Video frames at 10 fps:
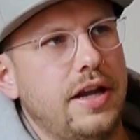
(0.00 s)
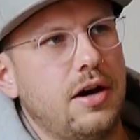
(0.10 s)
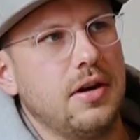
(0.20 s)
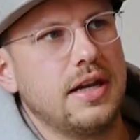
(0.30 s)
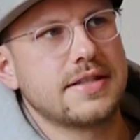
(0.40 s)

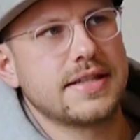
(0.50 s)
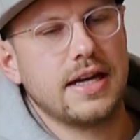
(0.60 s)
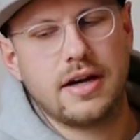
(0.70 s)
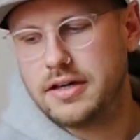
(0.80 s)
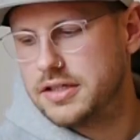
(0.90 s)
Now let's
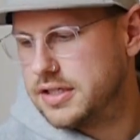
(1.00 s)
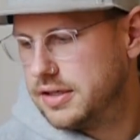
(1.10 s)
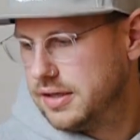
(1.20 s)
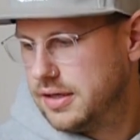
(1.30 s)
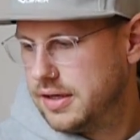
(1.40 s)
start.
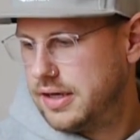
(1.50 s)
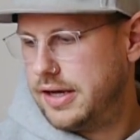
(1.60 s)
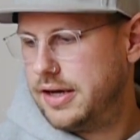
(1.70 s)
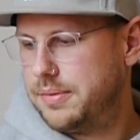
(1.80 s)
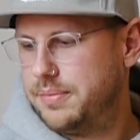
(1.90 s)

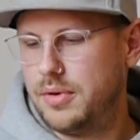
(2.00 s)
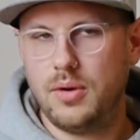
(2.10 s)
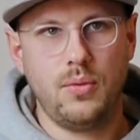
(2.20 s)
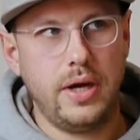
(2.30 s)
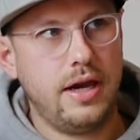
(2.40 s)
We